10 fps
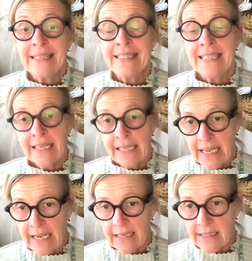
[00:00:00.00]

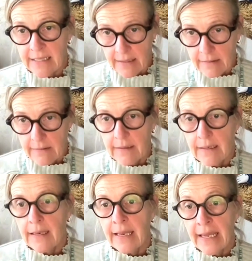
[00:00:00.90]
delegate
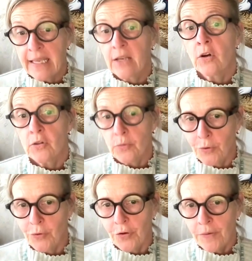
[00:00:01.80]
like an
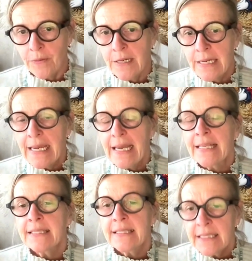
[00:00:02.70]
entrepreneur,
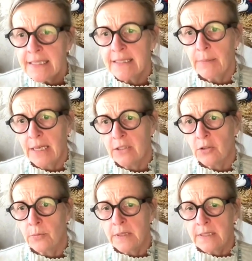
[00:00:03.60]
and systemize
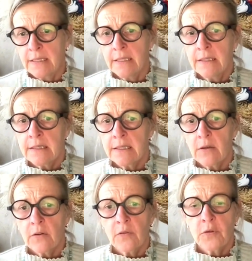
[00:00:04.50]
your business
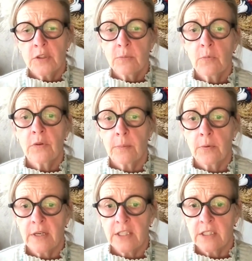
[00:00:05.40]
for smooth
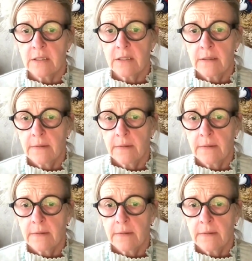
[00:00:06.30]
operations.